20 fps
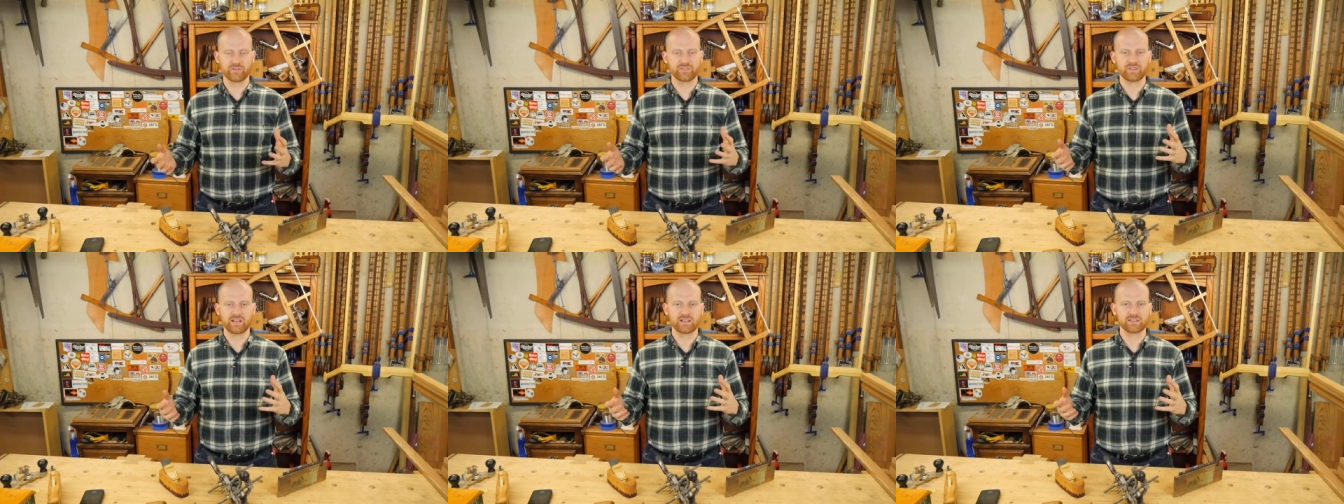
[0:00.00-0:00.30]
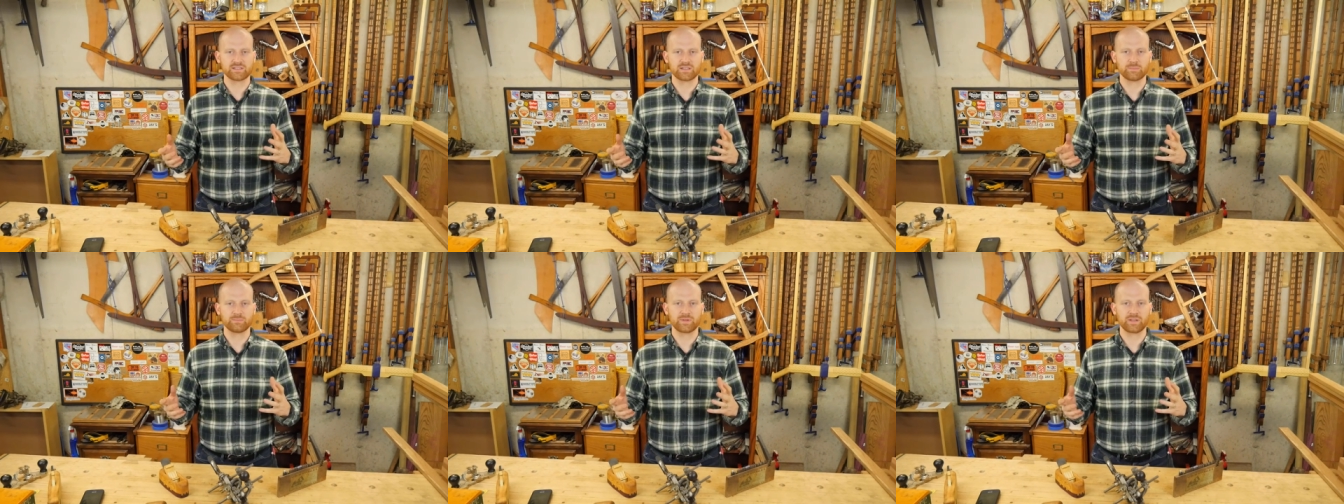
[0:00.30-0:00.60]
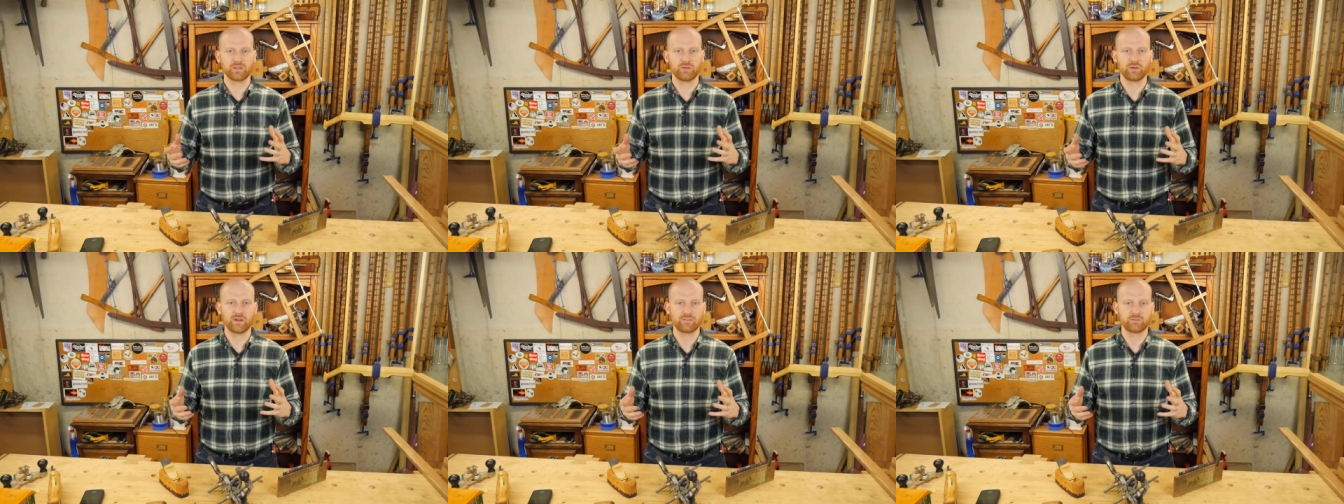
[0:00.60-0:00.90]
it's not
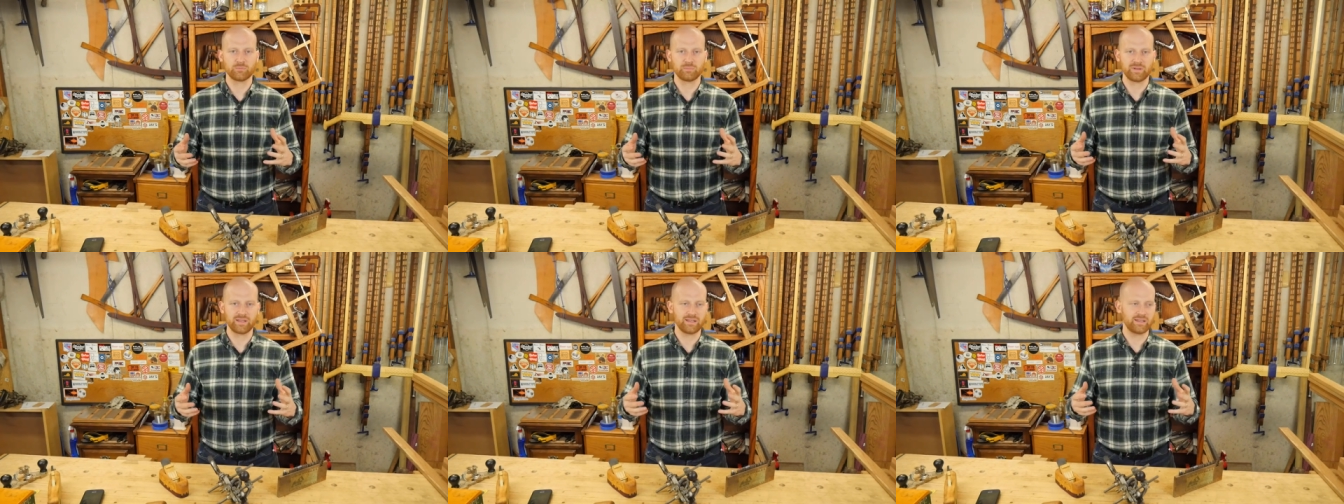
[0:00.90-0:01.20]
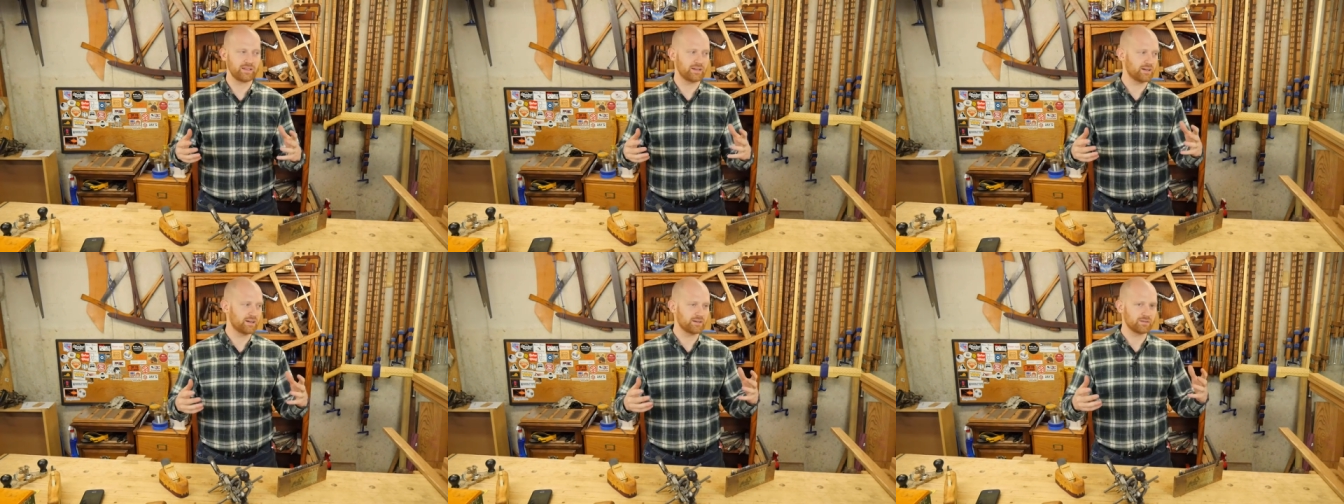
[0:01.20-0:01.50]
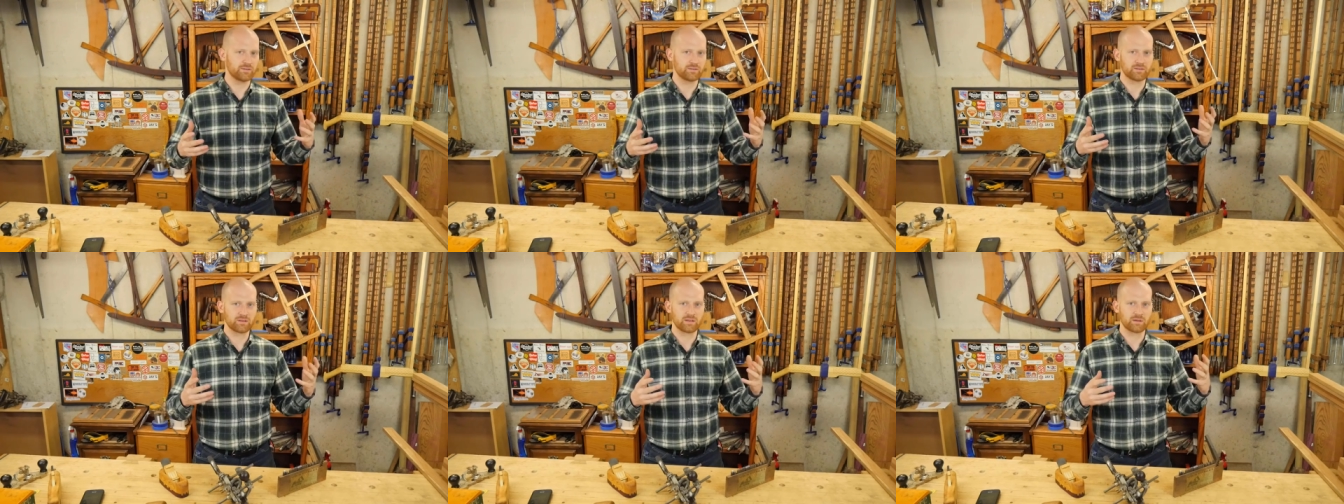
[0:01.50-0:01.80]
something you have to be
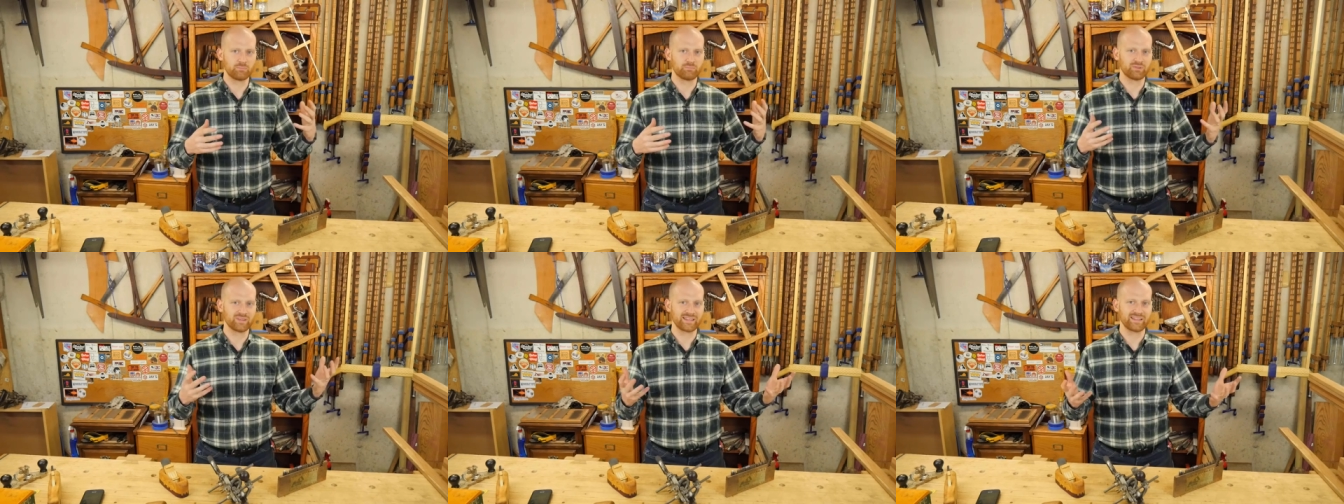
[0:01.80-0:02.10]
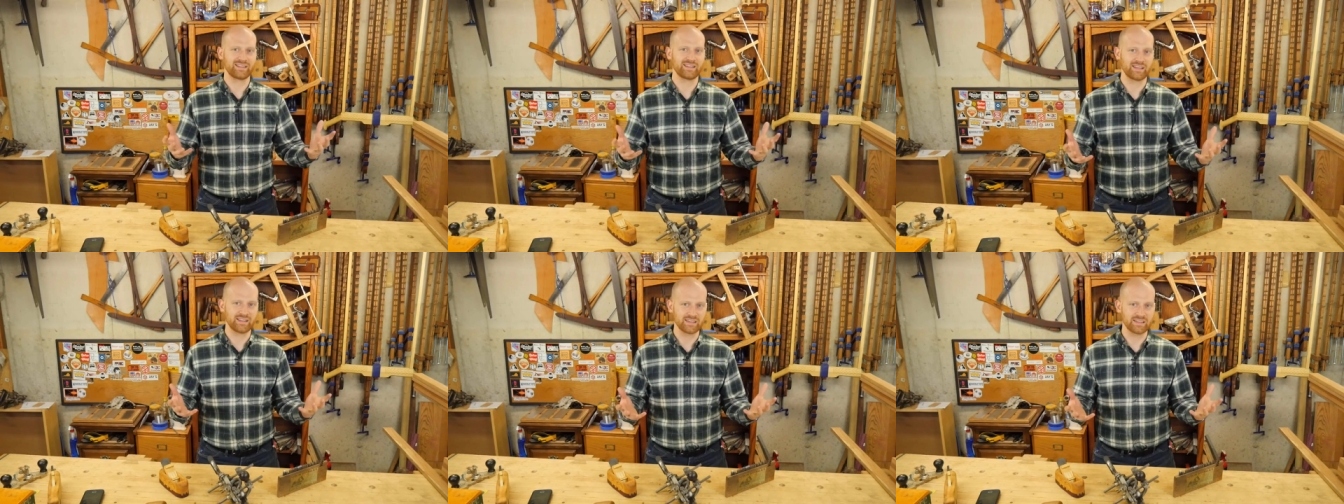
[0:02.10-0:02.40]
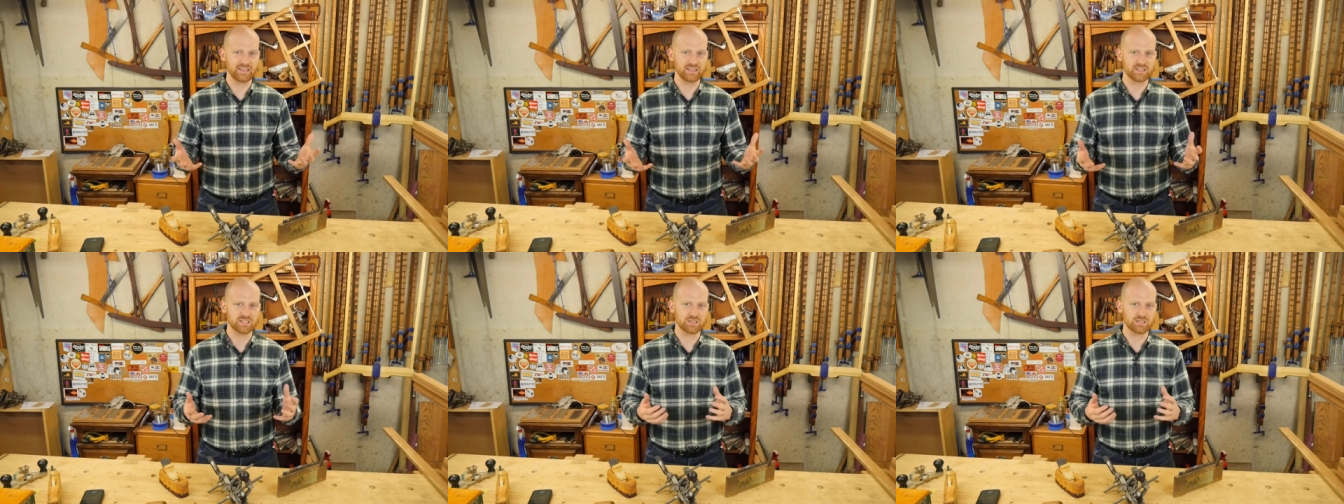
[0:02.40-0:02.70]
uh, completely
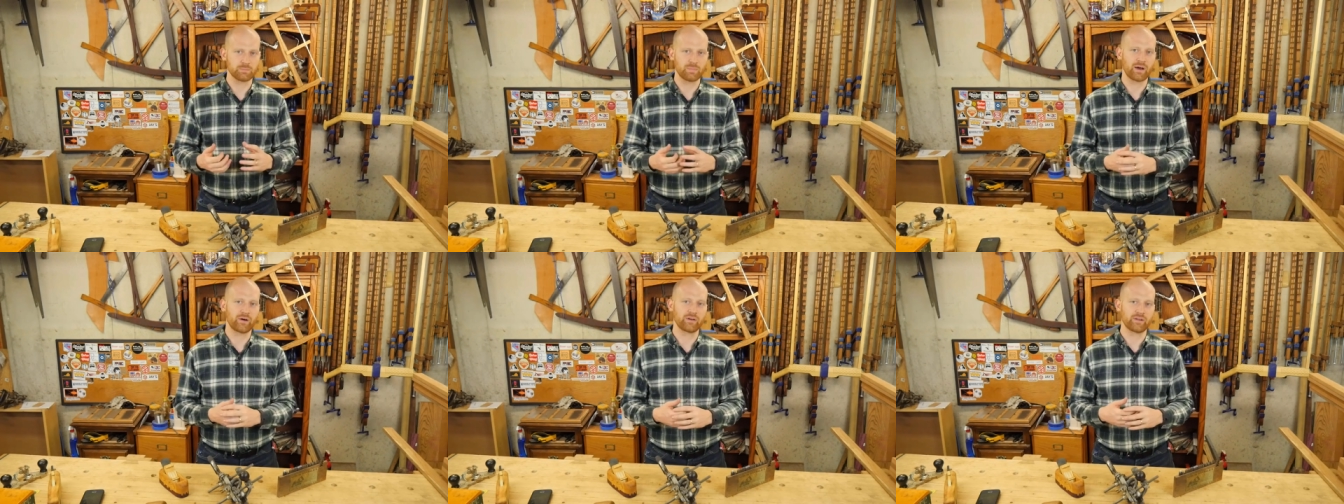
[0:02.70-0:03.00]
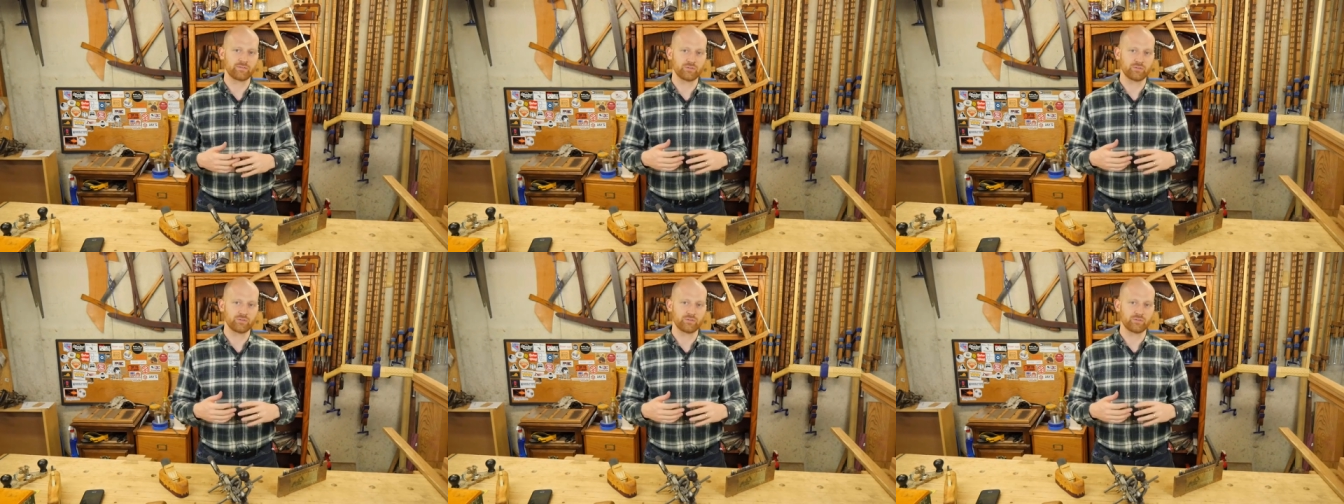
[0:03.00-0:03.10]
elitist about.